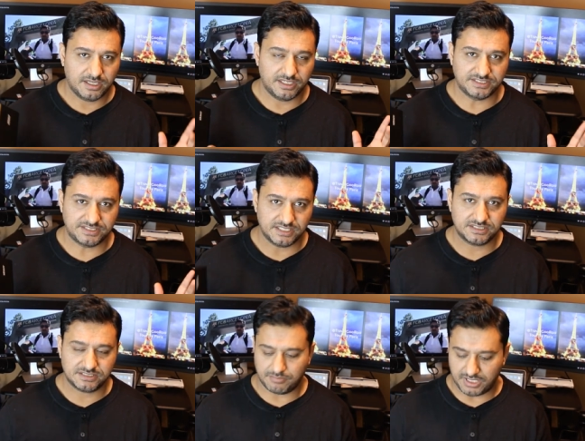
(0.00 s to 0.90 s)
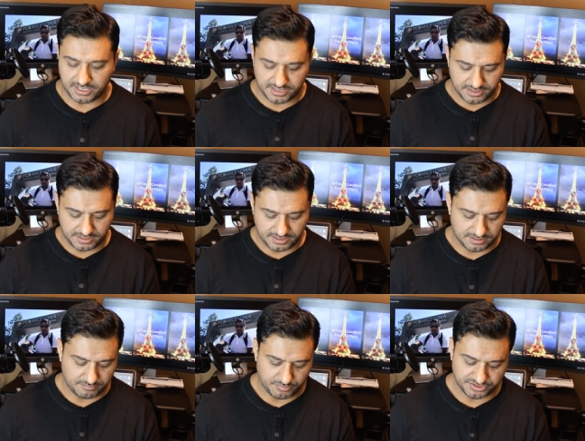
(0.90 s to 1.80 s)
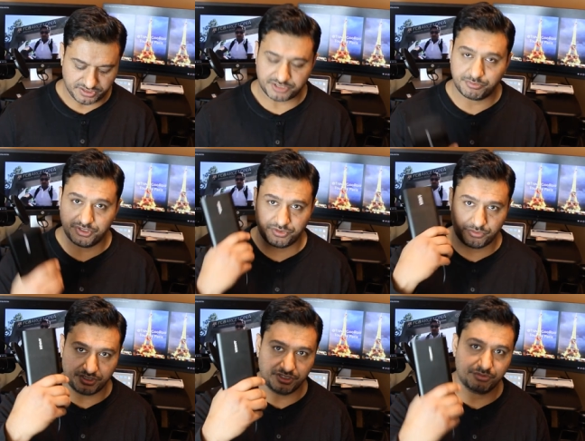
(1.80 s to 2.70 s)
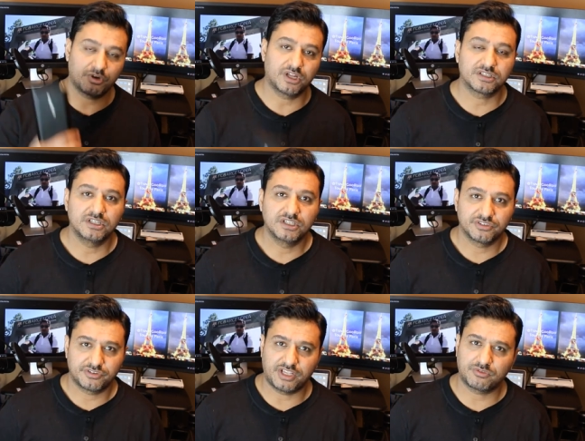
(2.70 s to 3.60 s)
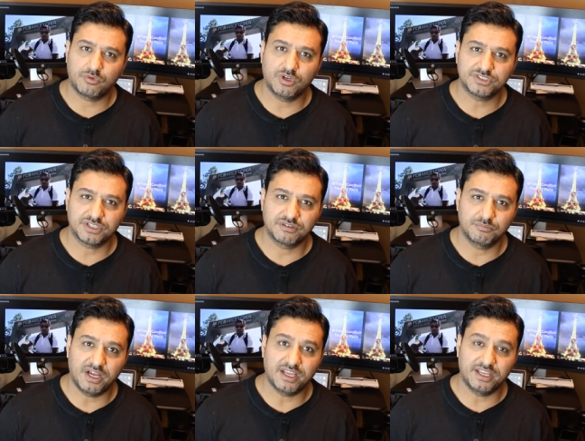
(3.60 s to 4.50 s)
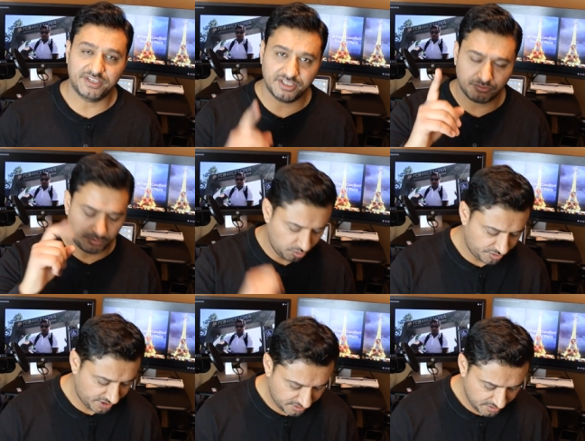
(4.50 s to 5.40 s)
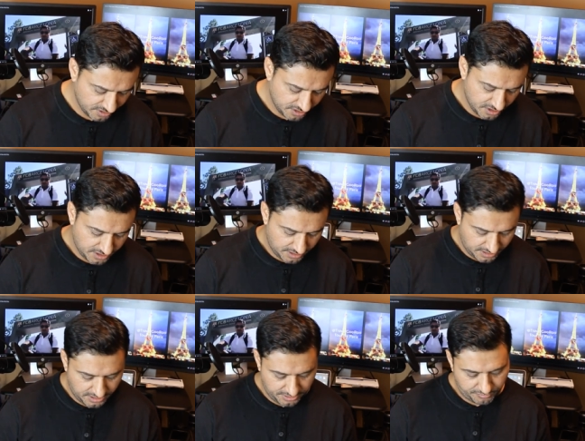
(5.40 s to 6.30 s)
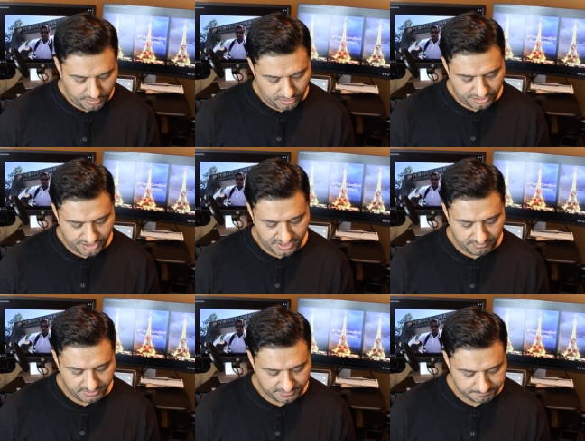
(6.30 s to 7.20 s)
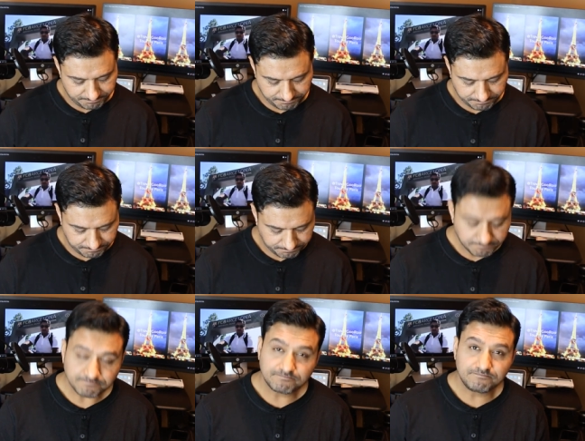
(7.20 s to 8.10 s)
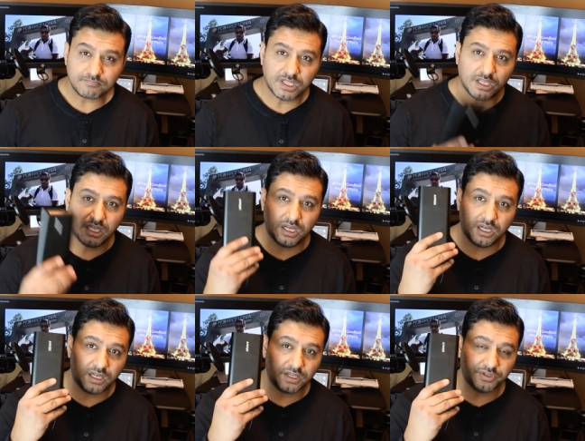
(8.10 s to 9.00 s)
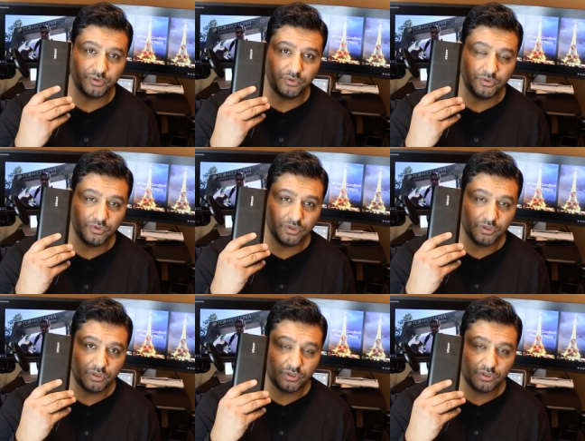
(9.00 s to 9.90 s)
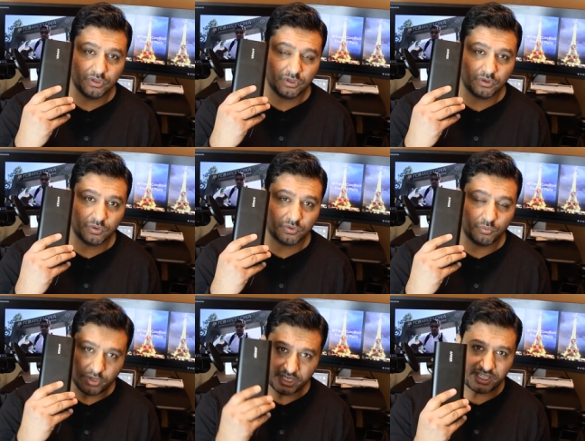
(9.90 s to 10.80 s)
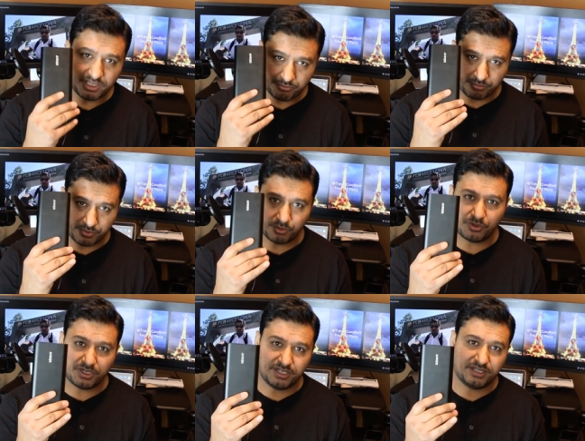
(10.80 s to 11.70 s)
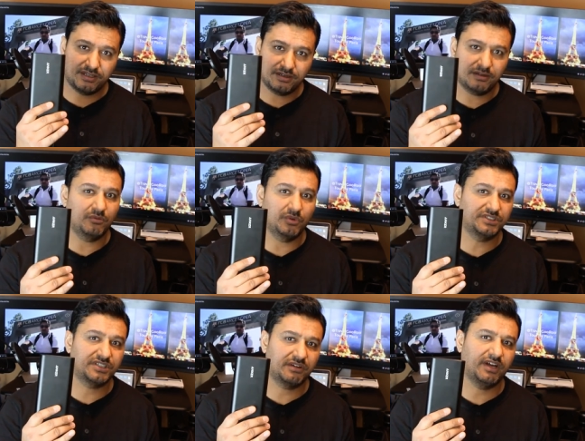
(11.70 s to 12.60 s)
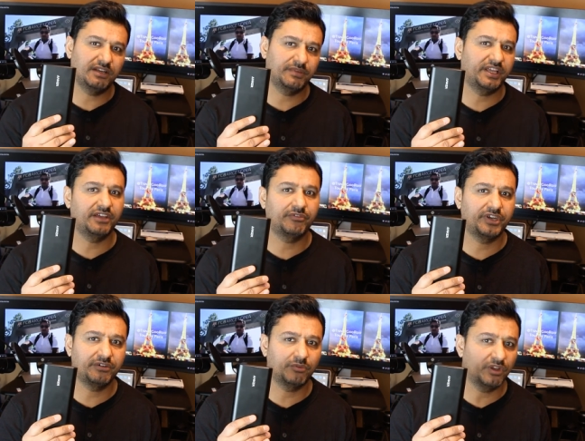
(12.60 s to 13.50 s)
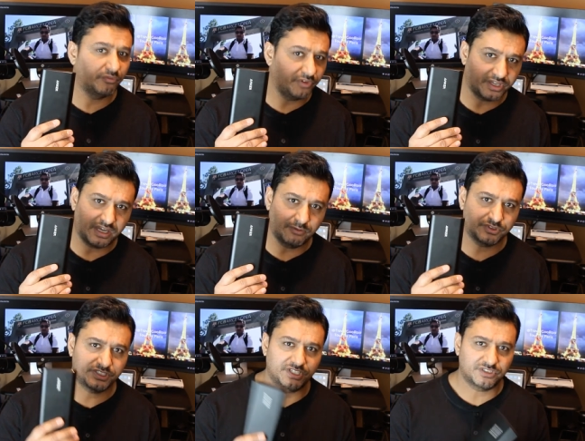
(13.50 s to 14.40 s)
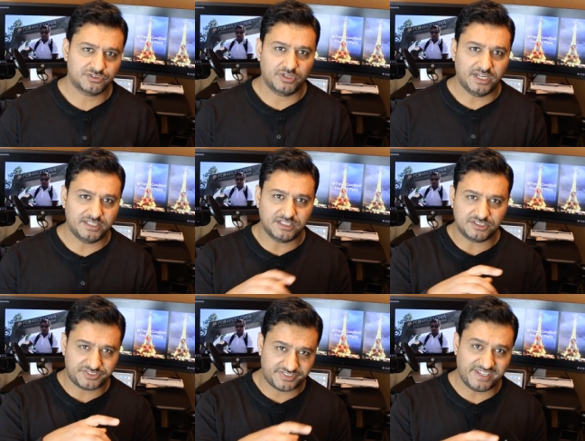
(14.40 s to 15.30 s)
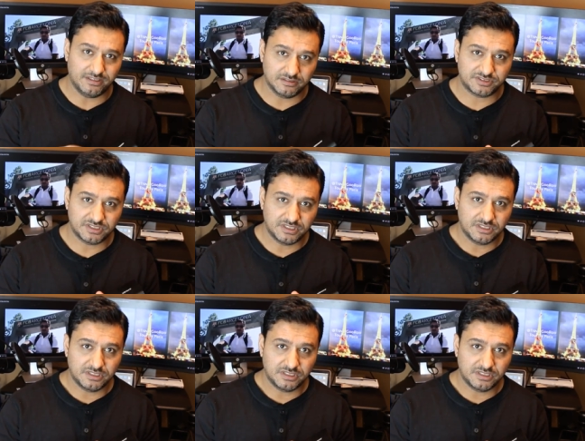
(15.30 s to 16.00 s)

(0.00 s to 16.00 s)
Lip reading: It's just my personal experience using this product. Thanks for watching. Bye. And yes, one more thing. If you're not traveling, you want to keep using it once in a while, every 1 week, I would say. So let the cells